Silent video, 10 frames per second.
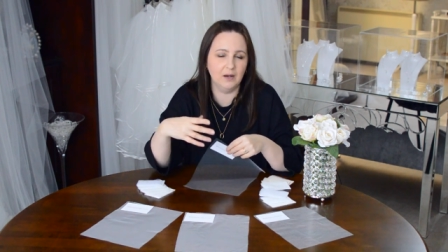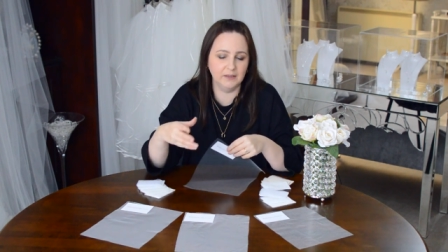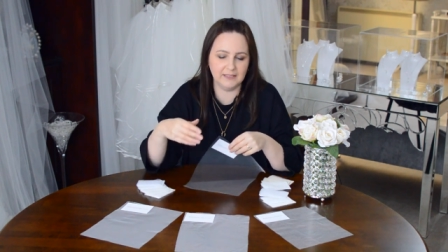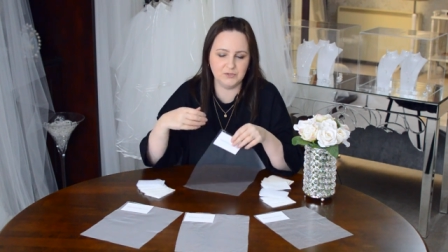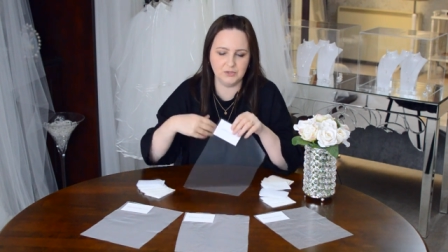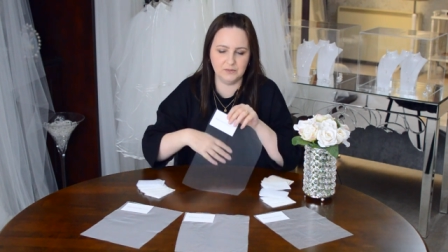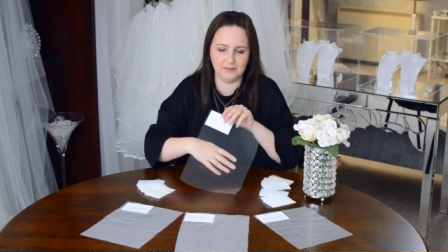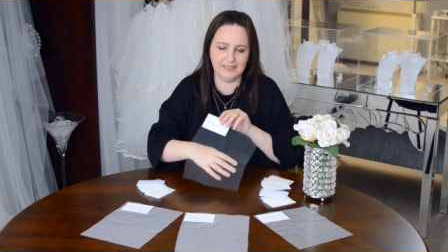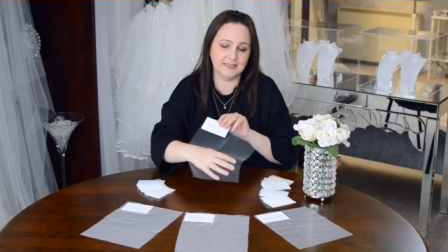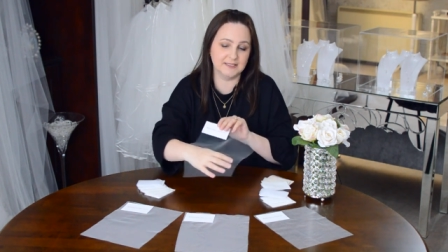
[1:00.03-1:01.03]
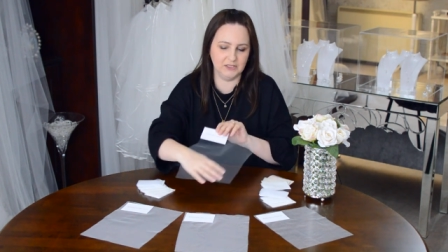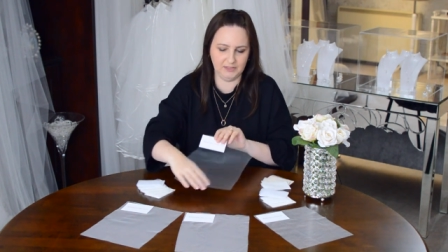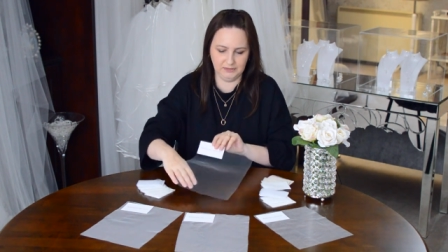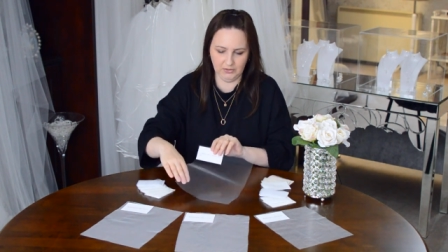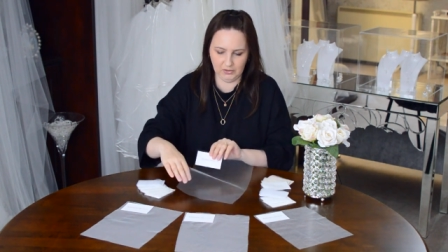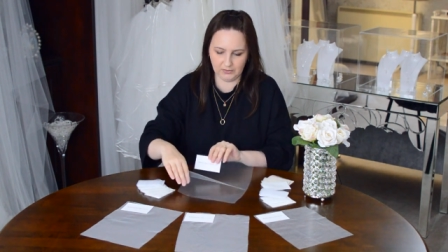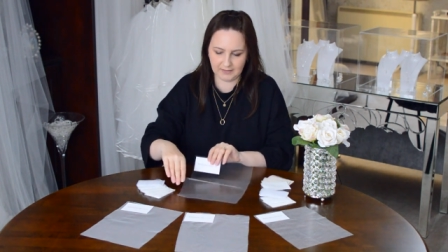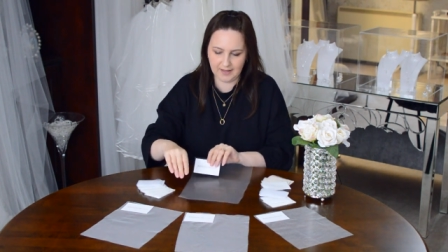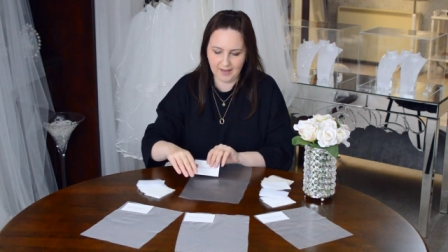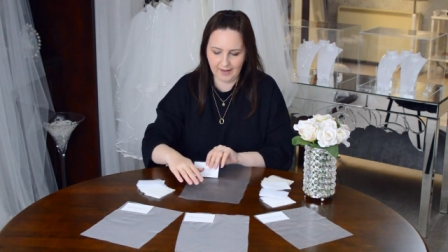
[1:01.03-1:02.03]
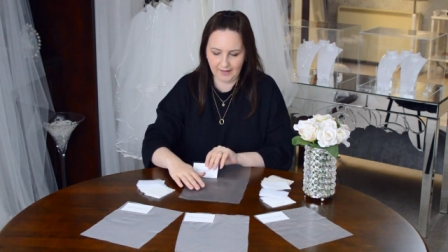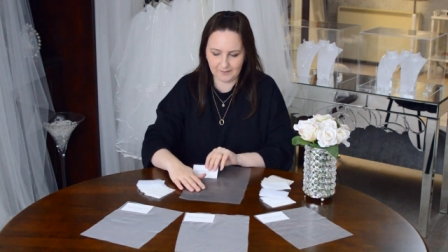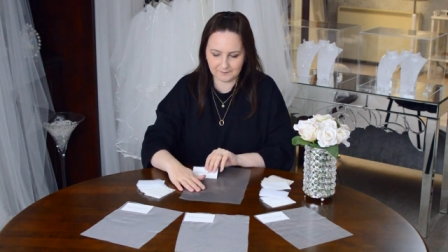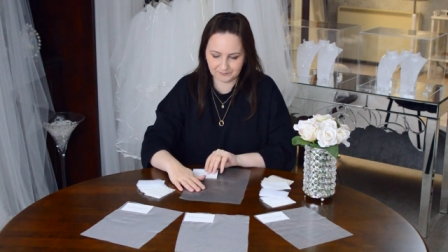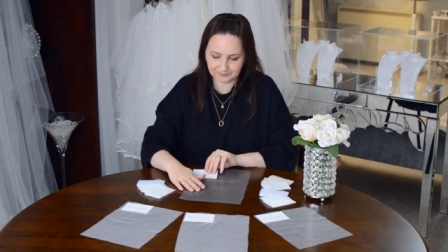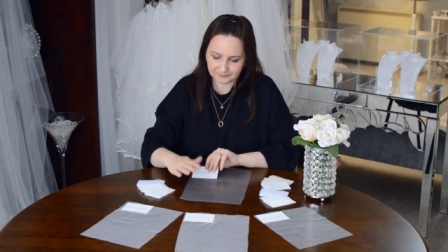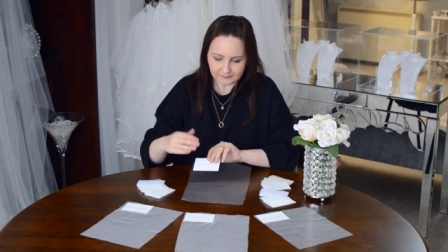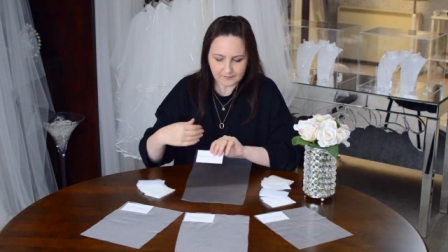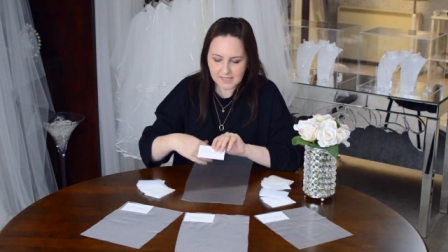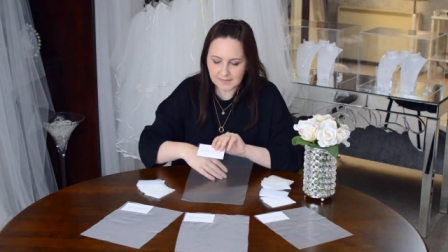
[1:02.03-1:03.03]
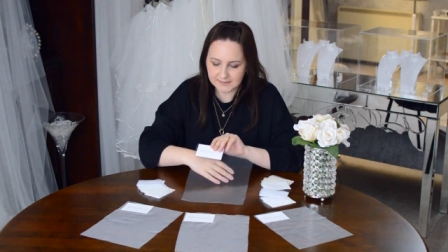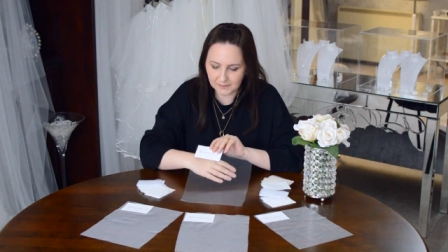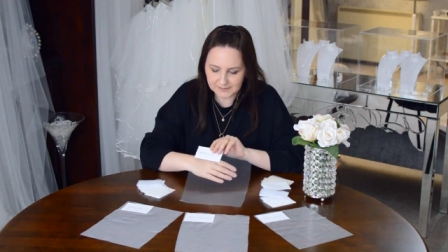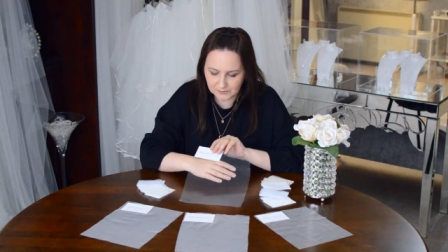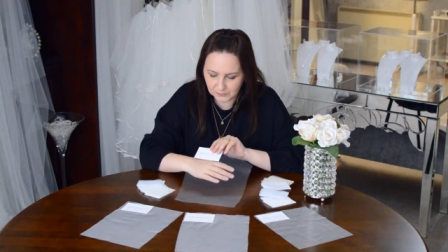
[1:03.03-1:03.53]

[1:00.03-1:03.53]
gives you like a certain look. So it's a